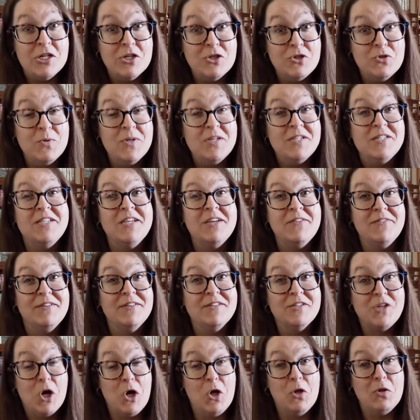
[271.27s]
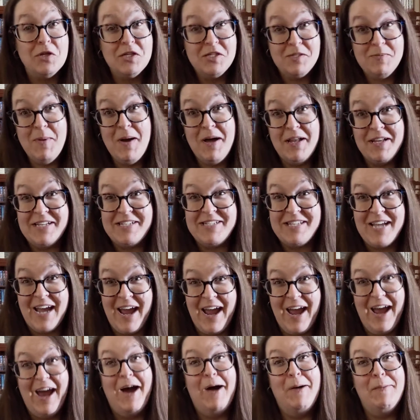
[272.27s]
a twist if it's called a smutty
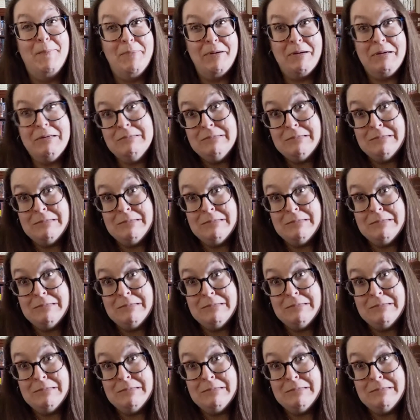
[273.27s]
tab.